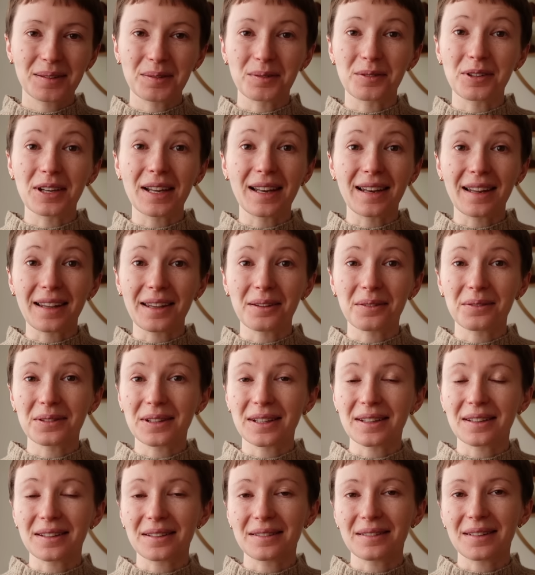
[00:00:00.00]
relive
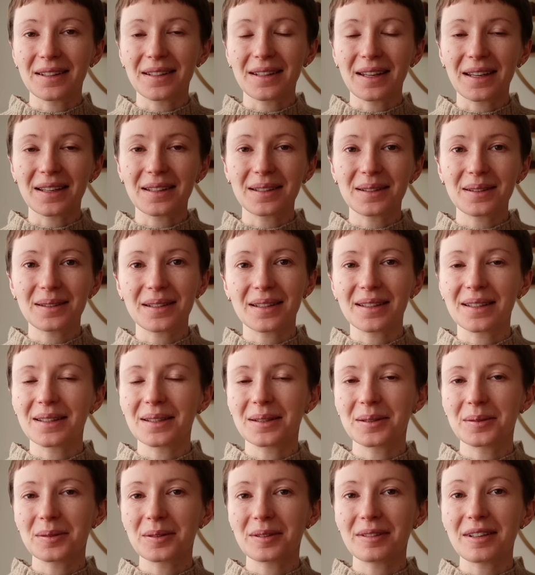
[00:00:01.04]
the nice
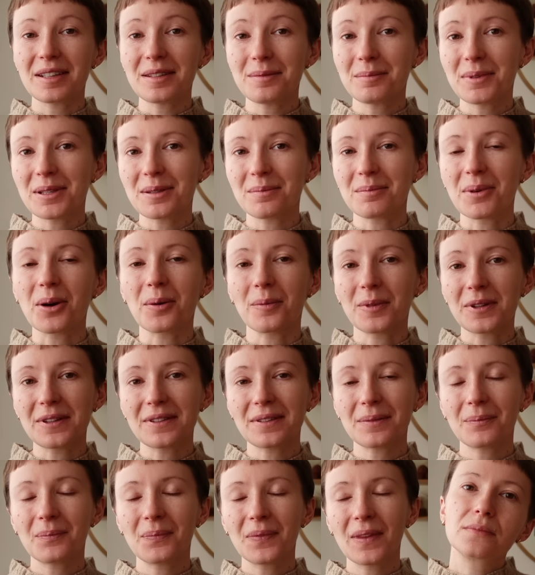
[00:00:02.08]
Christmas
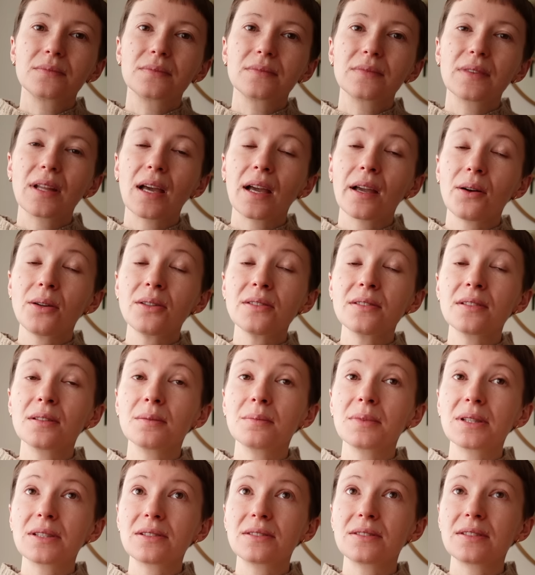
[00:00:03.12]
moments. I also
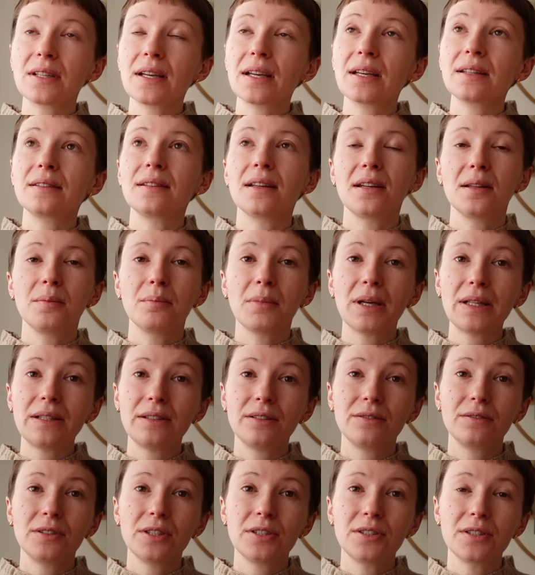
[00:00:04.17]
must say that in
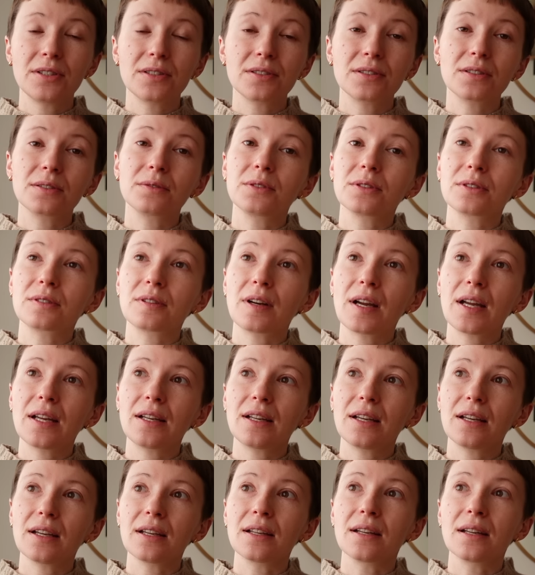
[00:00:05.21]
many regions of
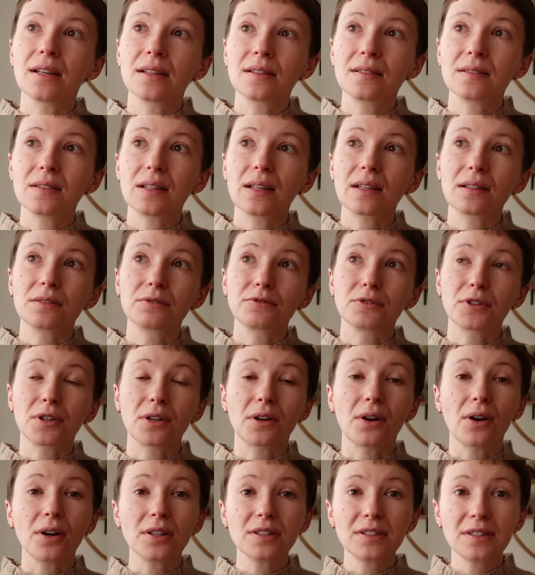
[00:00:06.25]
Ukraine it is a
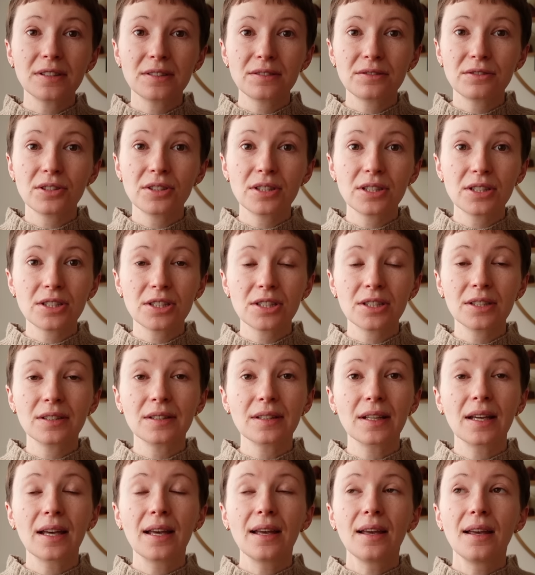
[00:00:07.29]
forgotten tradition.